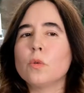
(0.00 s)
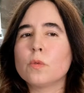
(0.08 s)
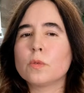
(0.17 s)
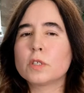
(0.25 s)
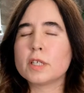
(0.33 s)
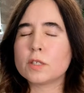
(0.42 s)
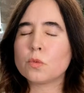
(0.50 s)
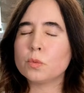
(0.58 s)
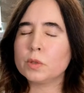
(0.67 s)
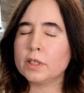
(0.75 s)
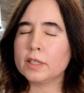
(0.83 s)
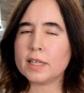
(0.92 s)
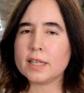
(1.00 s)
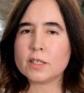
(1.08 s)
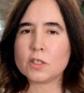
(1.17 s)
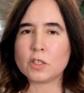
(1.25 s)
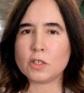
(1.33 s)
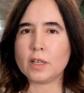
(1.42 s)
just really
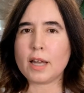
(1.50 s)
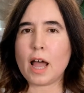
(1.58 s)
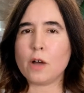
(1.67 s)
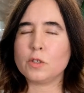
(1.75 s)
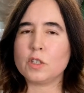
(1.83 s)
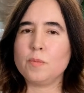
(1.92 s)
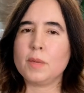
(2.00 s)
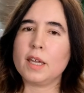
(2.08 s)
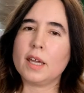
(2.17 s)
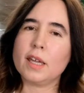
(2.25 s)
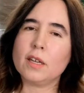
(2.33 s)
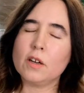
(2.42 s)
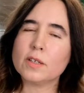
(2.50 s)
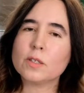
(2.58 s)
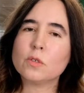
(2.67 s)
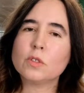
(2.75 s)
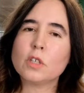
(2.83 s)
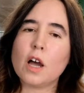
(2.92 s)
stood out to me. And also
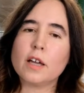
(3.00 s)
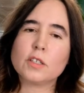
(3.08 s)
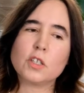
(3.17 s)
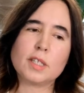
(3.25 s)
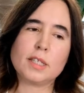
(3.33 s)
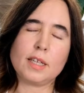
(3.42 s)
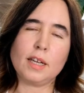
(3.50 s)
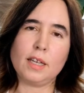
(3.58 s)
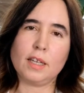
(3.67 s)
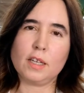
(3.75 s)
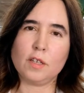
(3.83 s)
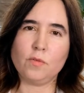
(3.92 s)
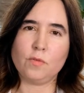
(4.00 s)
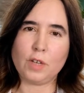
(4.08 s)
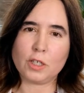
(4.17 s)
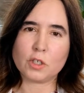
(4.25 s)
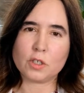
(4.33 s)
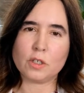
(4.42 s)
not just studying
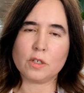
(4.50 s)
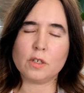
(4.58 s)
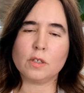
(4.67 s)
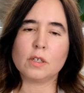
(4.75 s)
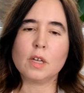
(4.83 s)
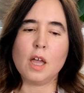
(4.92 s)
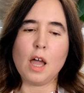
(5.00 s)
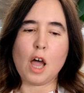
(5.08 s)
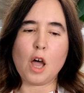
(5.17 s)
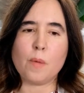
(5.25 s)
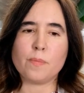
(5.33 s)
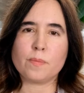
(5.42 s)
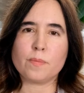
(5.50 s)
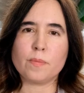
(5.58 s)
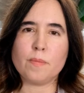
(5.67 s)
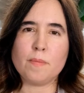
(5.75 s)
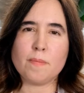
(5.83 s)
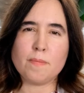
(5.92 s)
conventional
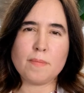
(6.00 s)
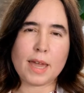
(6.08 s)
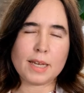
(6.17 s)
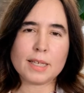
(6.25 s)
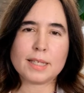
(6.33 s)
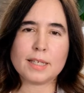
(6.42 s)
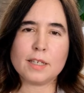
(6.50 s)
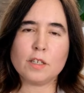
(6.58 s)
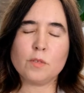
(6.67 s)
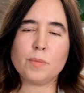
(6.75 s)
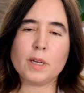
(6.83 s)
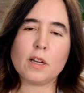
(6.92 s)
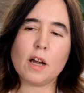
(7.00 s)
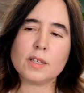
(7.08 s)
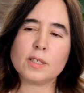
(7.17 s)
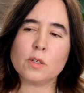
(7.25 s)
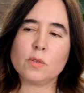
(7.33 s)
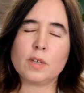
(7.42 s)
medicine, but
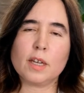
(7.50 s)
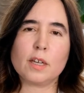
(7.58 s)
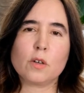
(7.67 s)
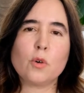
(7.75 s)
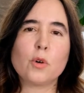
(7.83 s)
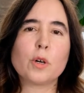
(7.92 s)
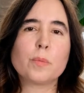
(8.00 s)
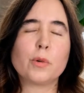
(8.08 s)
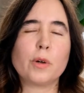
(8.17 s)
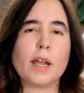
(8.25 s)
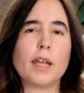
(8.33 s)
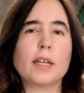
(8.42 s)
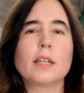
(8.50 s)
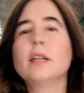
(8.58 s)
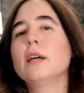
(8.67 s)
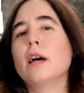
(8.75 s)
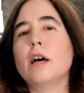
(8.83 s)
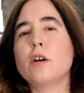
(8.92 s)
also they incorporate
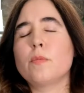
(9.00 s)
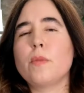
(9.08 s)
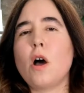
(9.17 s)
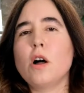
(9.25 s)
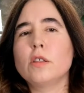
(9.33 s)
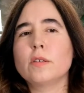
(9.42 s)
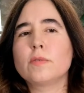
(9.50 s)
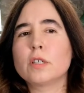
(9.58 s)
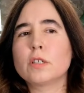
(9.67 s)
all of the